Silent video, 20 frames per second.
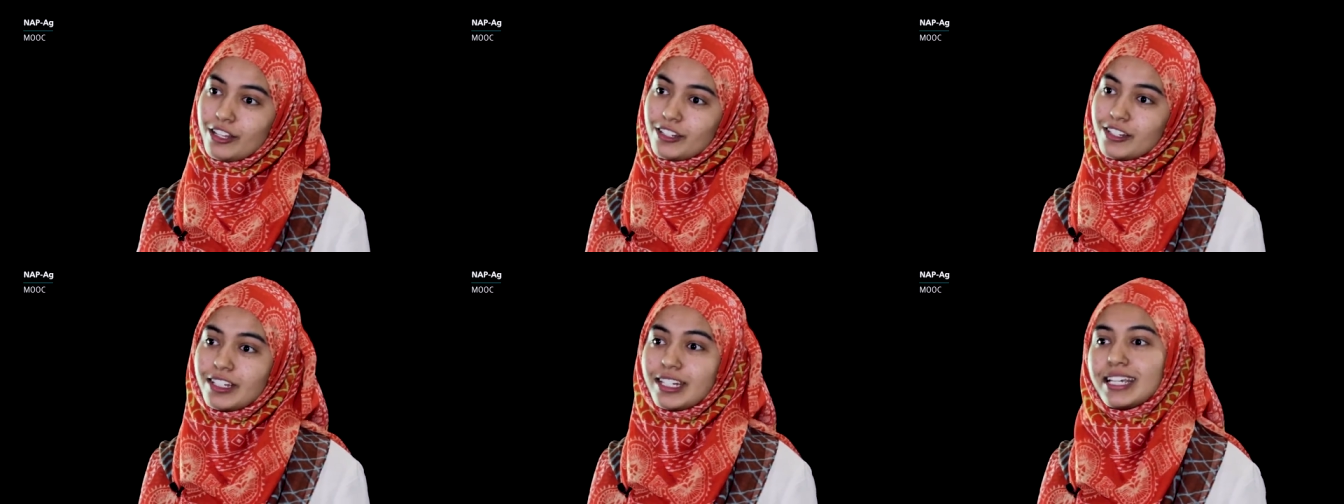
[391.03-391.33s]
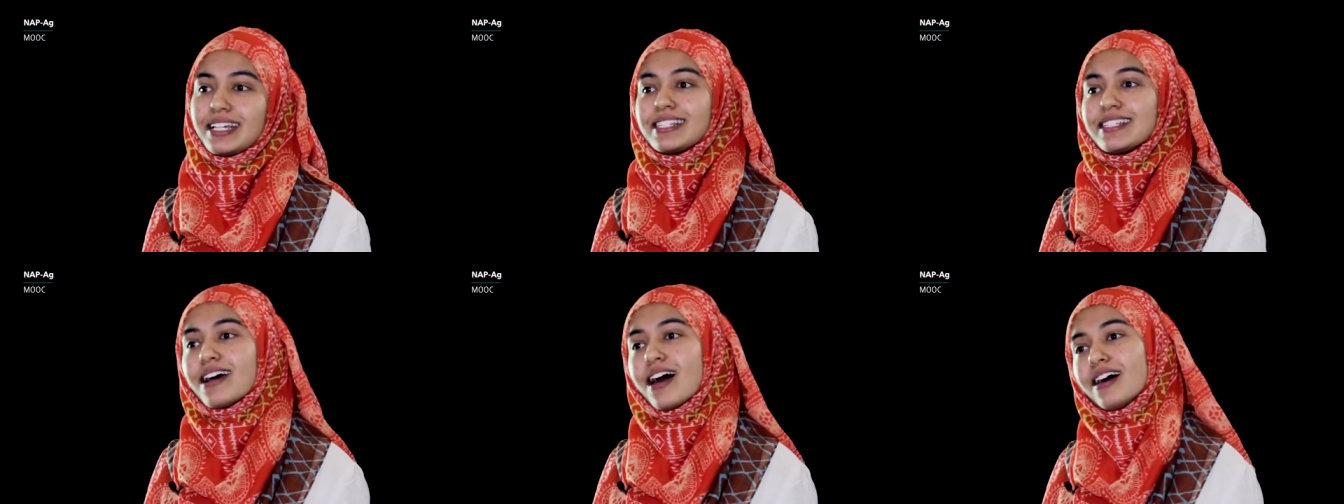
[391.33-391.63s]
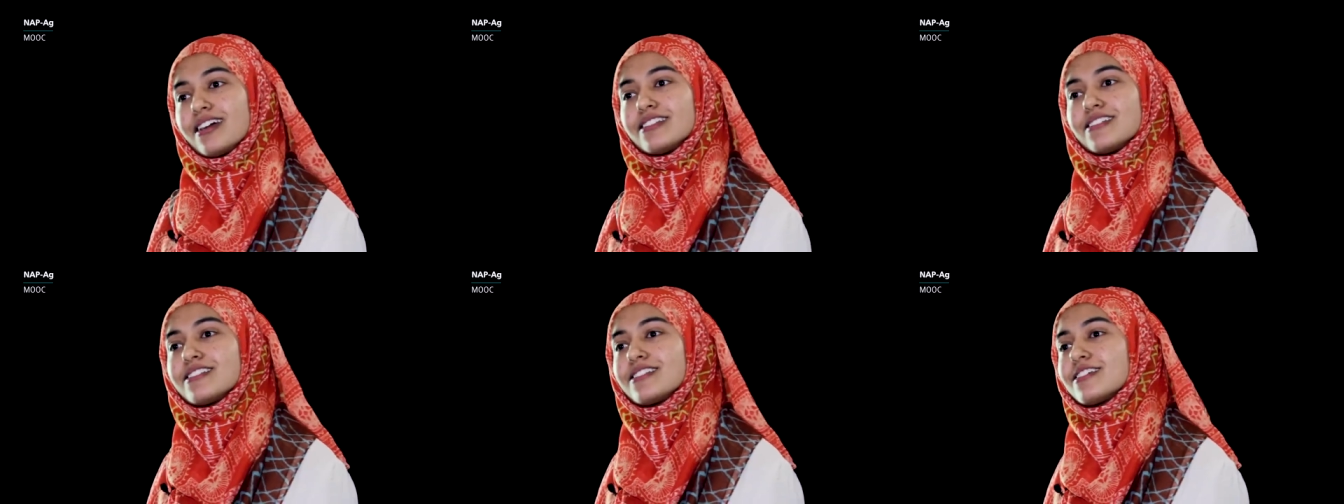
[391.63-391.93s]
today's
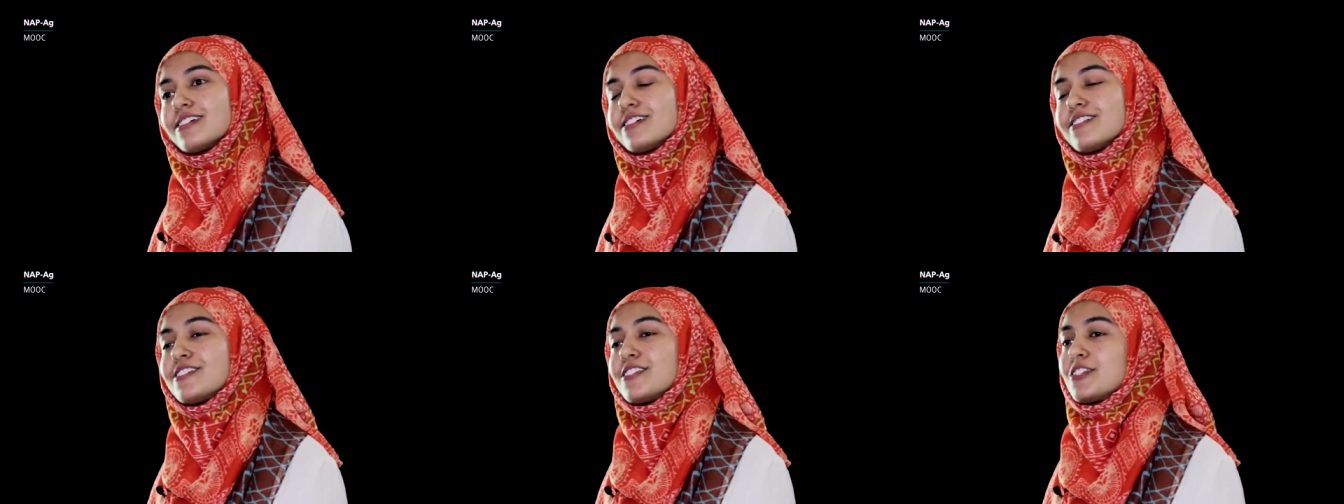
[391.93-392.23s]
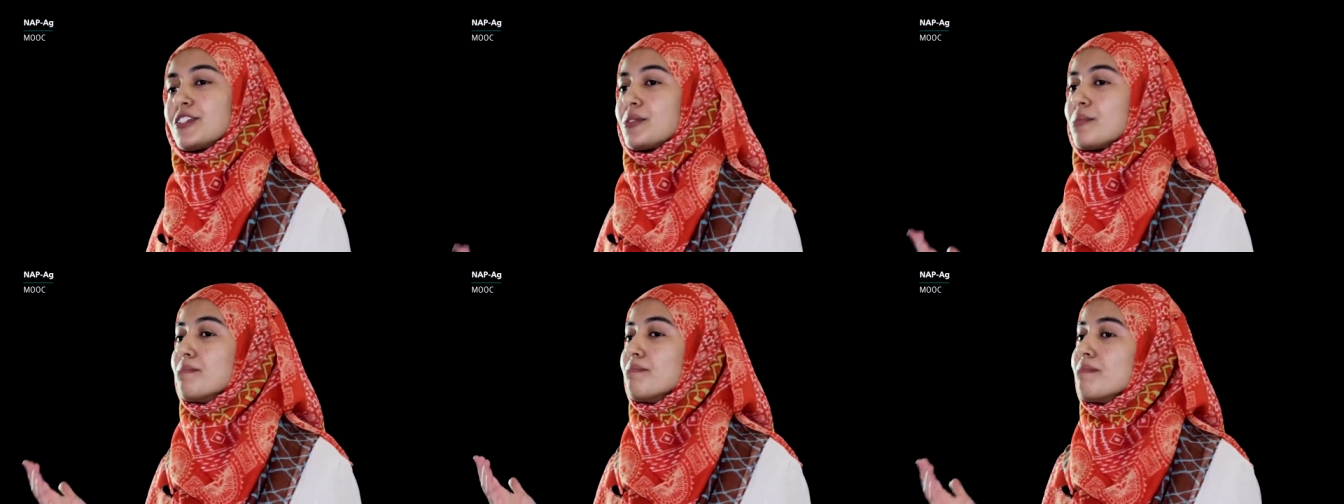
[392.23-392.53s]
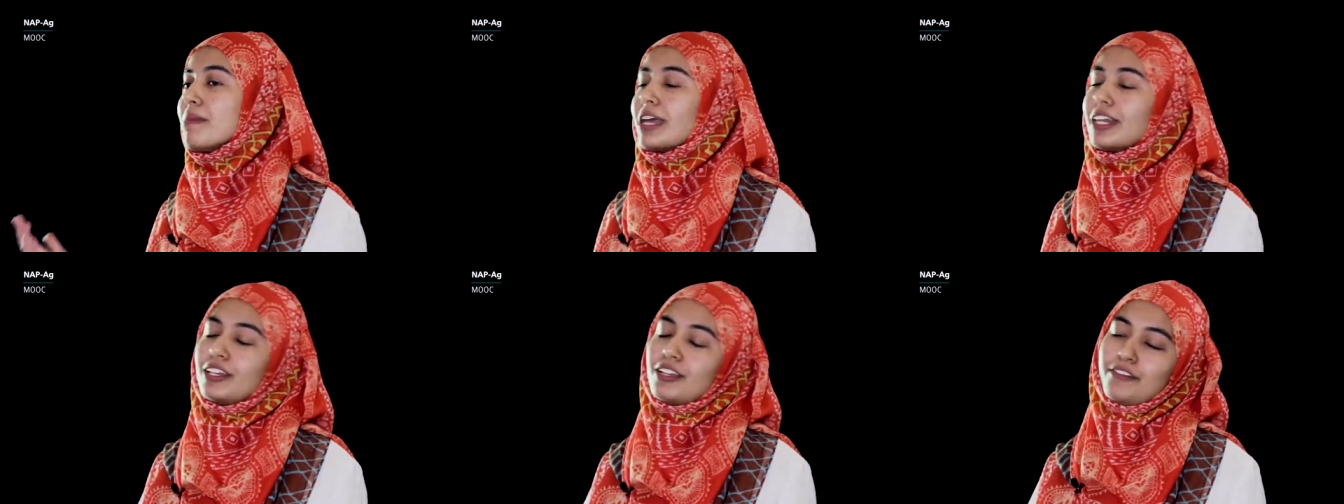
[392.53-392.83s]
answers to
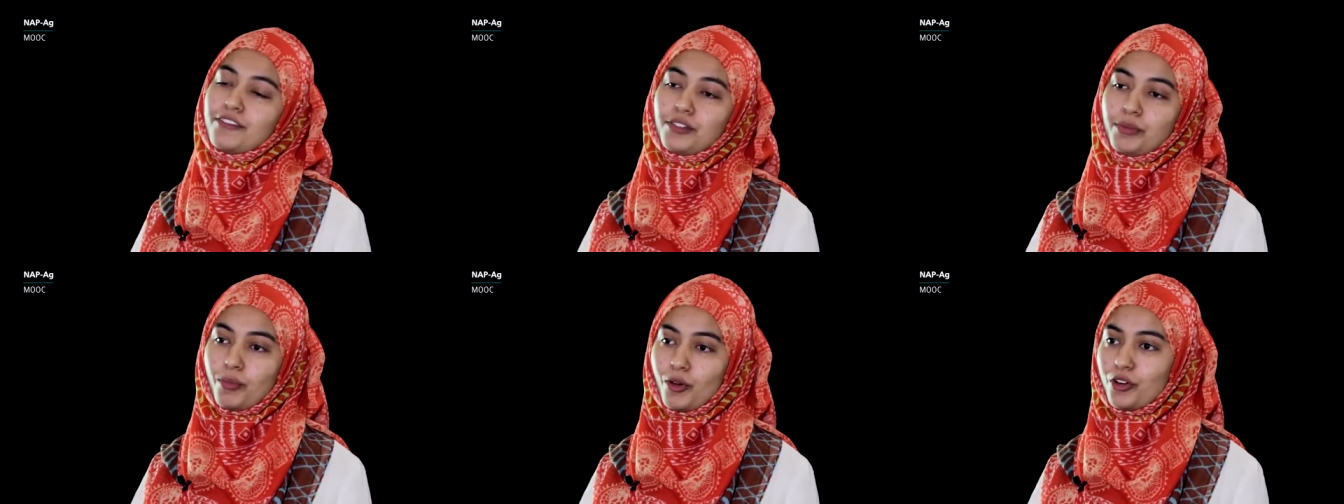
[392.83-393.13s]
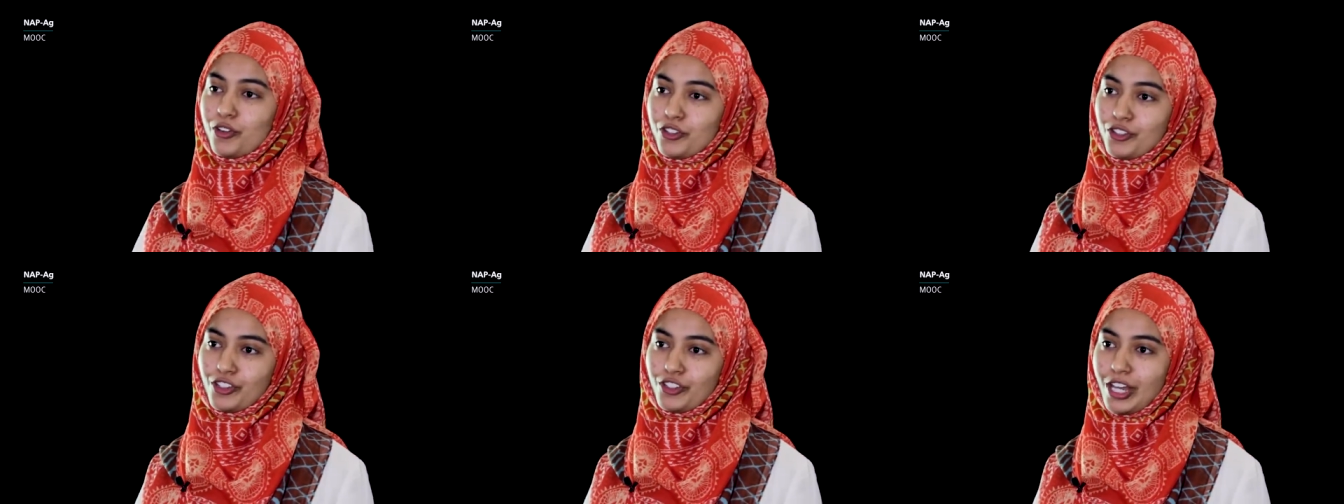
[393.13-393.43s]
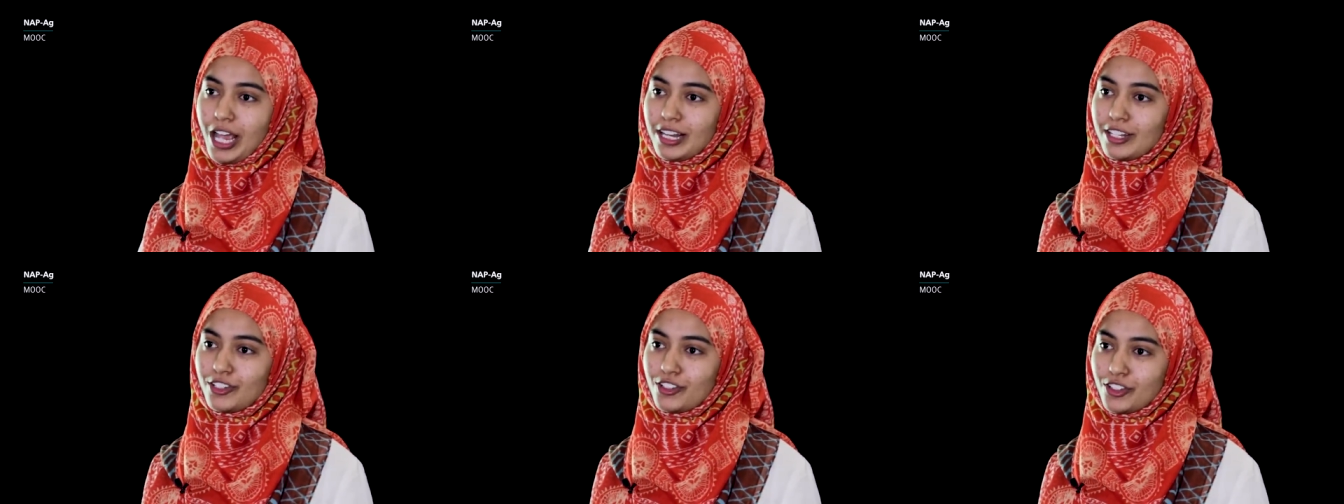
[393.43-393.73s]
many of tomorrow's
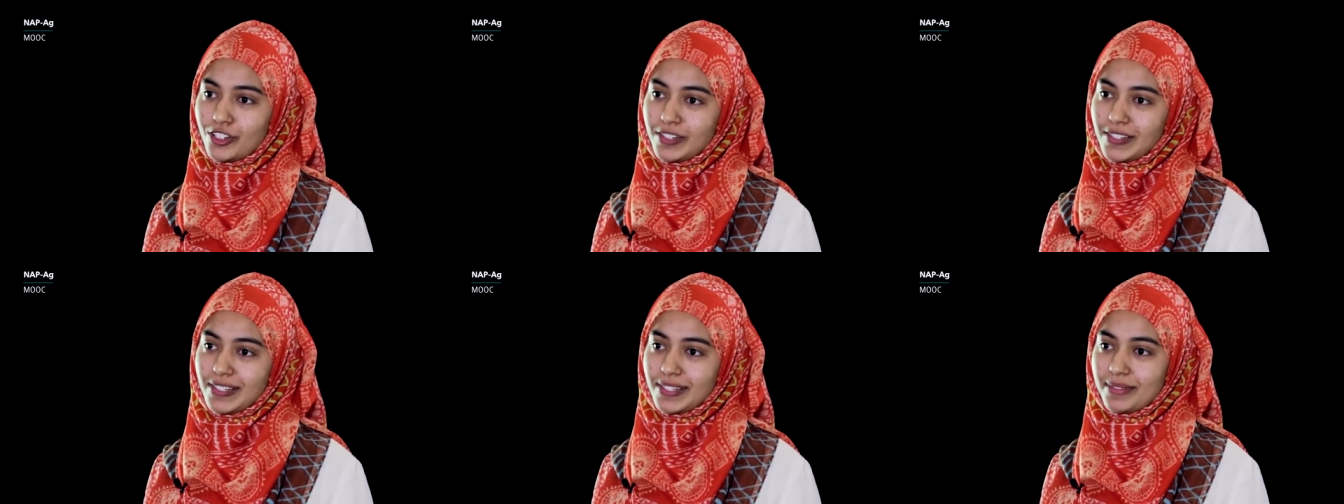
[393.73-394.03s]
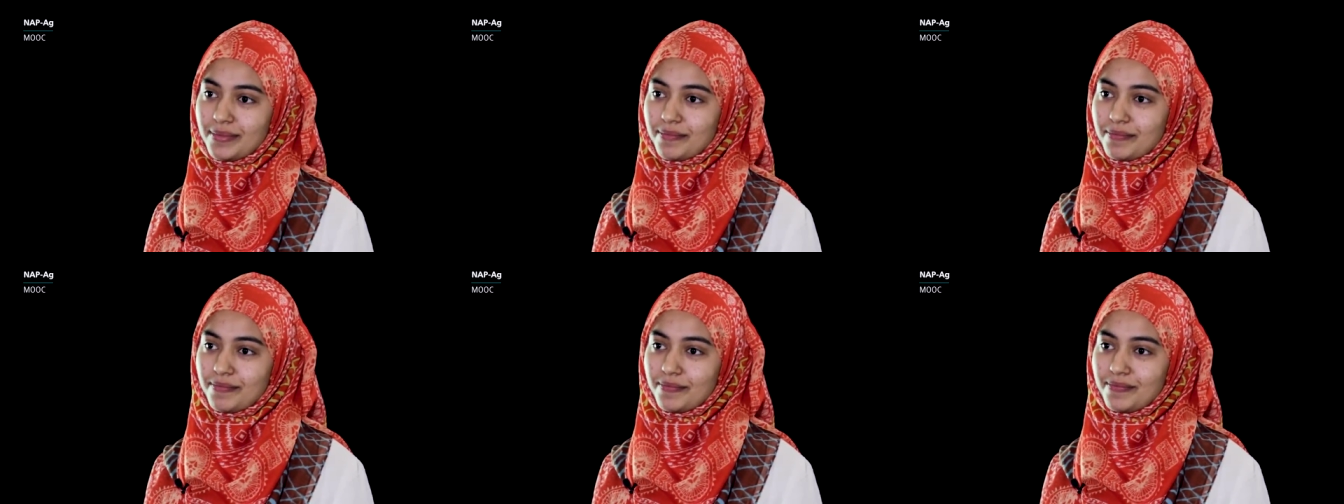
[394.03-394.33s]
challenges.